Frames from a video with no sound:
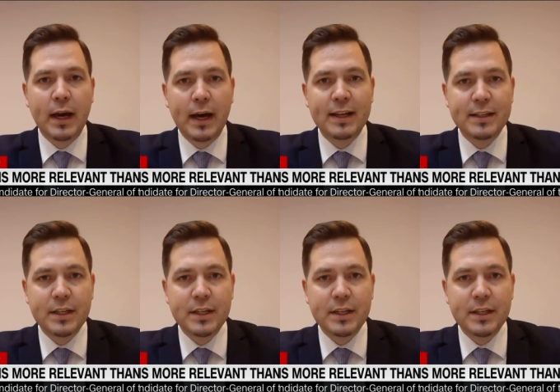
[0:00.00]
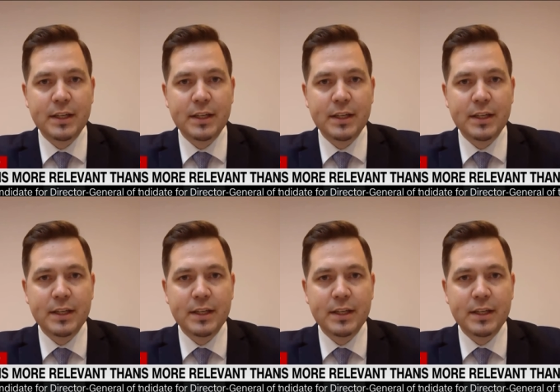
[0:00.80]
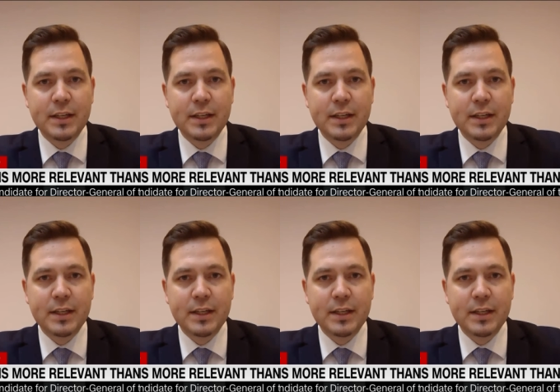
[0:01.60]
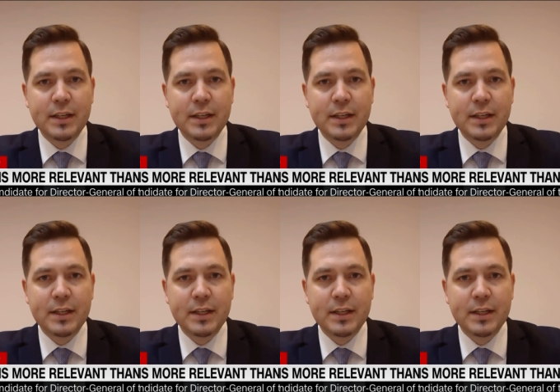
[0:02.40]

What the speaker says: DG would be able to start